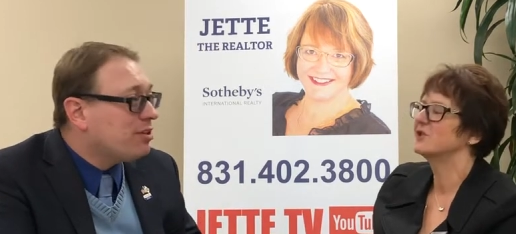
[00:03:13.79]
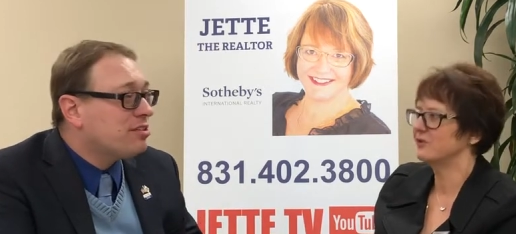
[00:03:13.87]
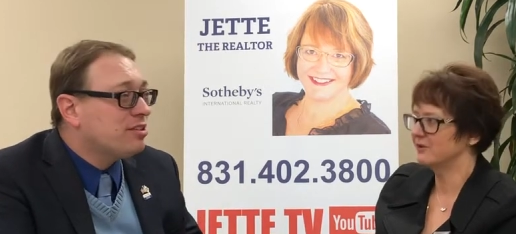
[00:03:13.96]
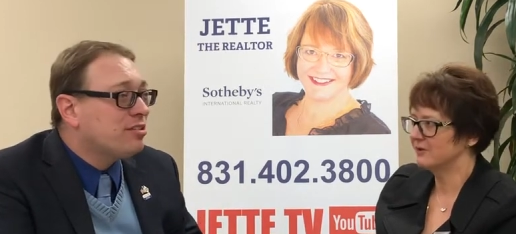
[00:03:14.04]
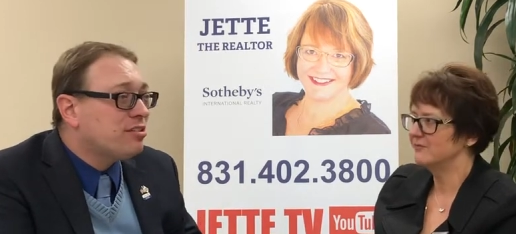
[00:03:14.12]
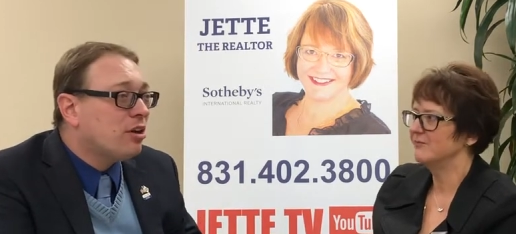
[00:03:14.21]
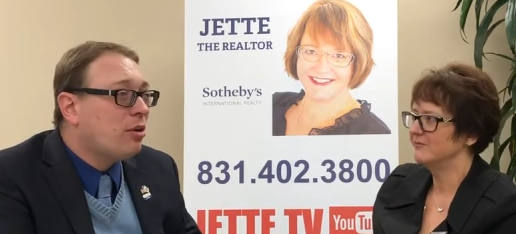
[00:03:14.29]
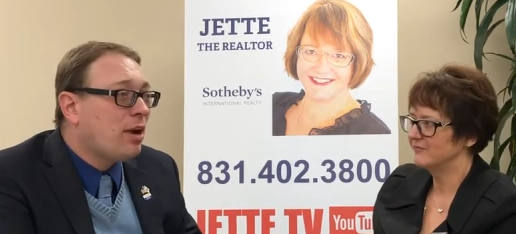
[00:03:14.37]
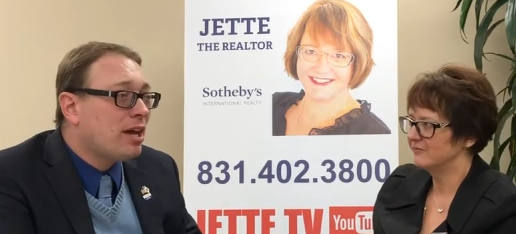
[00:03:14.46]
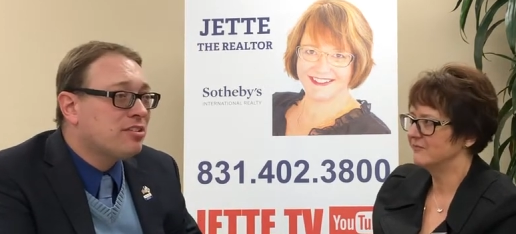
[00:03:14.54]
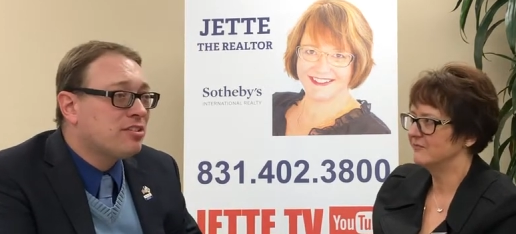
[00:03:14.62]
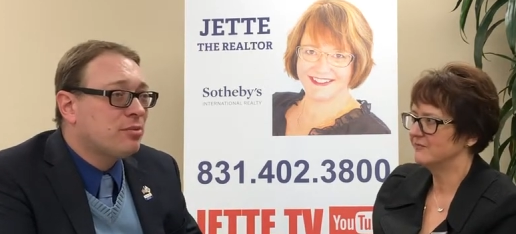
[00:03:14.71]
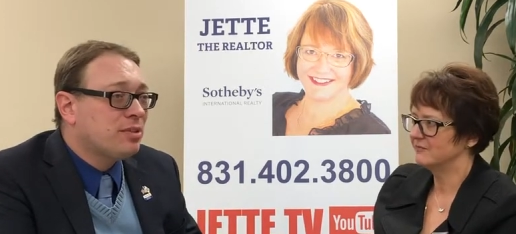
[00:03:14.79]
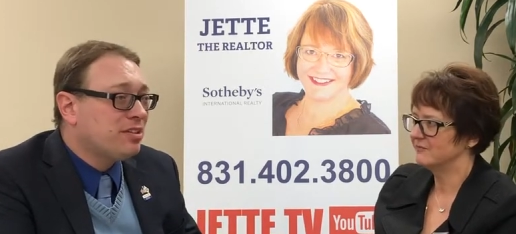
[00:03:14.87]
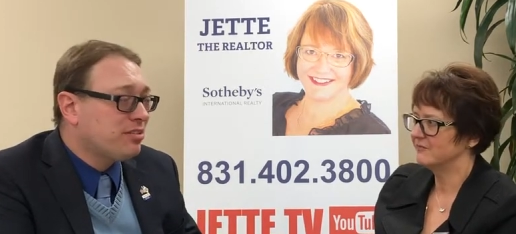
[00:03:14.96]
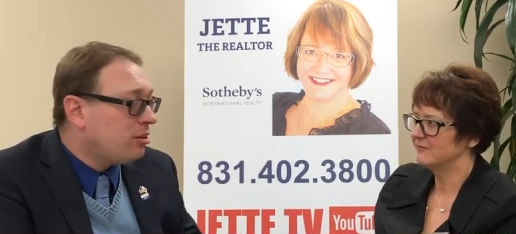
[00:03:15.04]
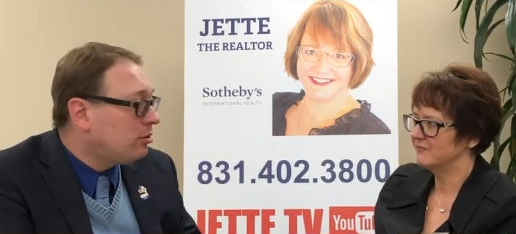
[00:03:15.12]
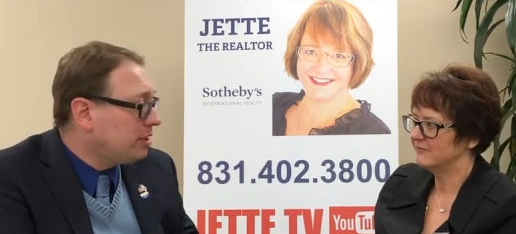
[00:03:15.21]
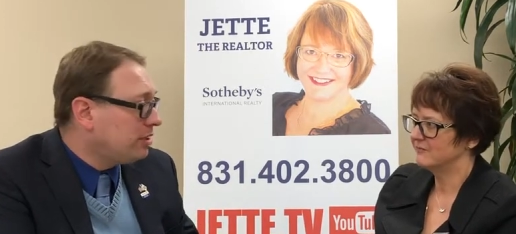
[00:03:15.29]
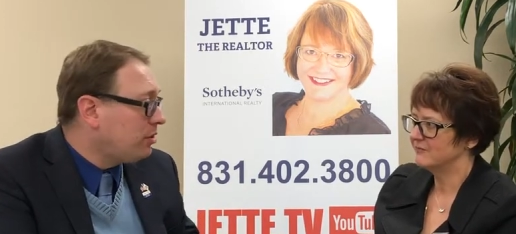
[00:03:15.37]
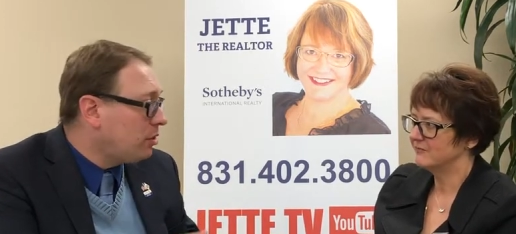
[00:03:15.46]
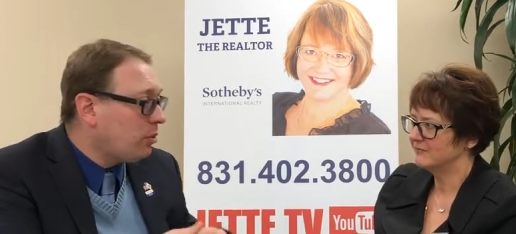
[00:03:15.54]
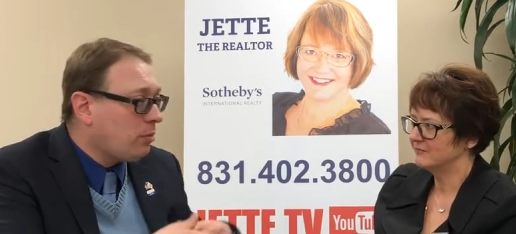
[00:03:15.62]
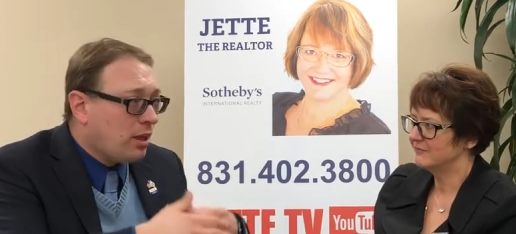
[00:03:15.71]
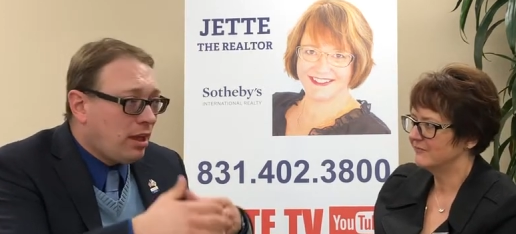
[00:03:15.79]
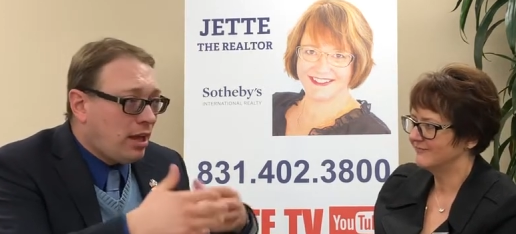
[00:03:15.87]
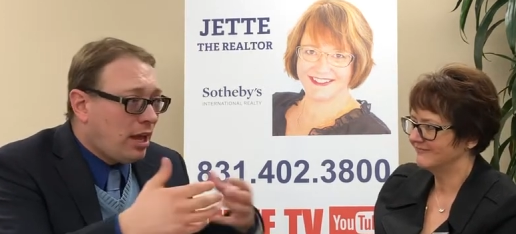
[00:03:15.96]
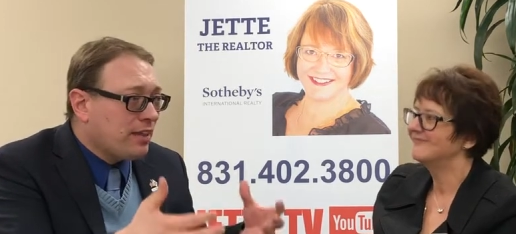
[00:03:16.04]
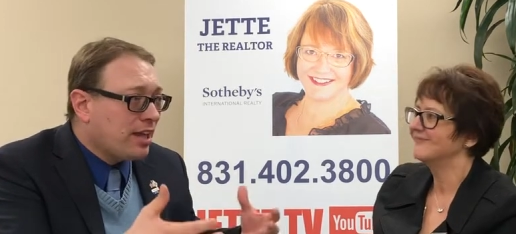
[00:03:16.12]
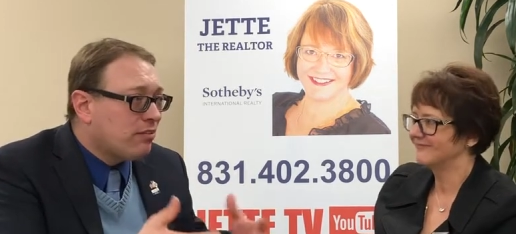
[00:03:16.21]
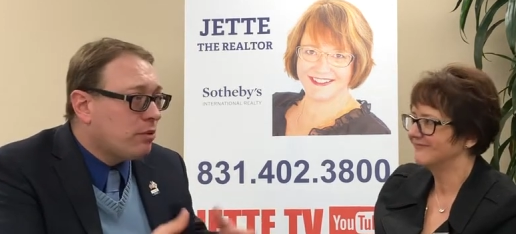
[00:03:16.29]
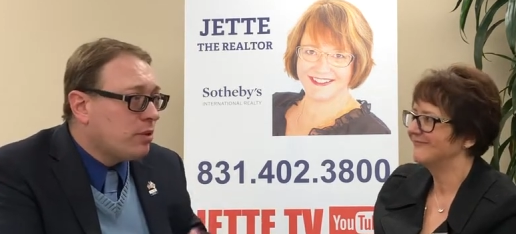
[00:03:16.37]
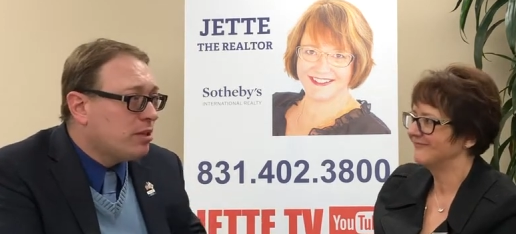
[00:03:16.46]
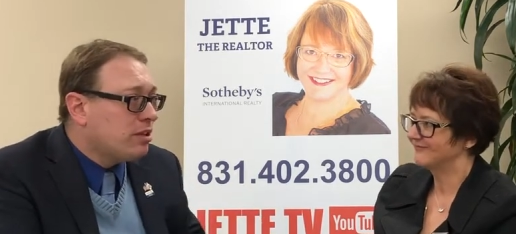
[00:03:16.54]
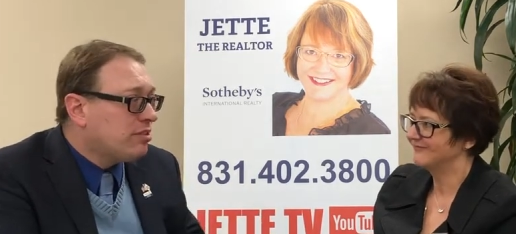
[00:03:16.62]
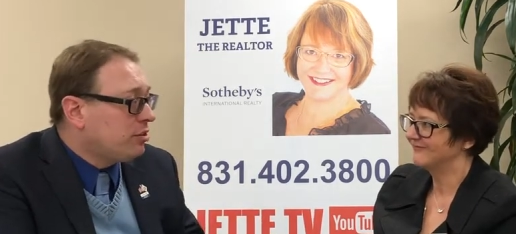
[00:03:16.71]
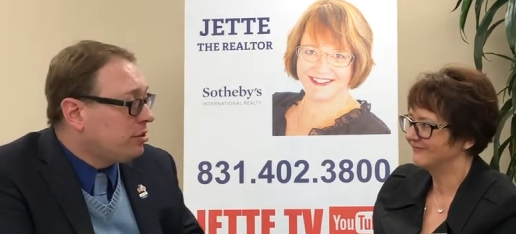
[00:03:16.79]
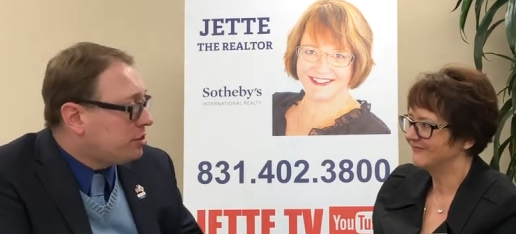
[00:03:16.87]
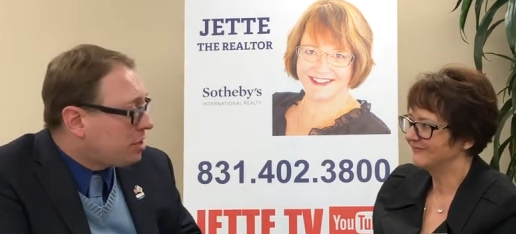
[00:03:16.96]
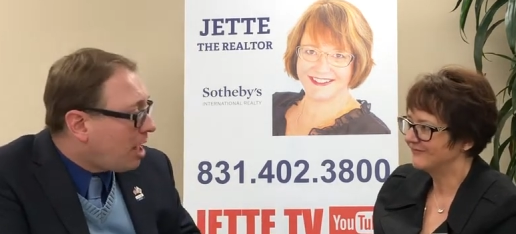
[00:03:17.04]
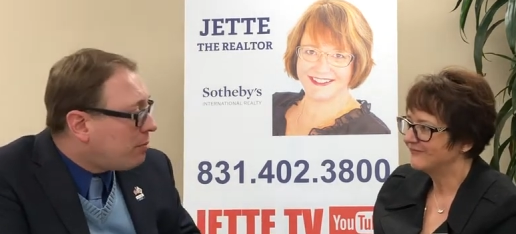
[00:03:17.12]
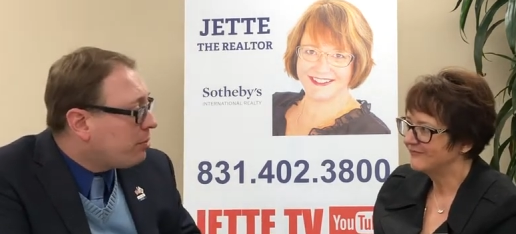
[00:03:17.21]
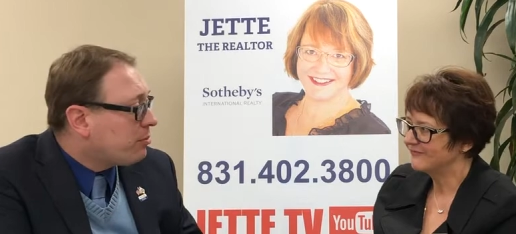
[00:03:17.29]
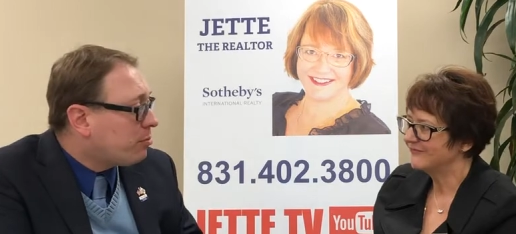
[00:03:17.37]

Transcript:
Speaker 1: Sure. And so, as a result, even though I think everyone does a good job with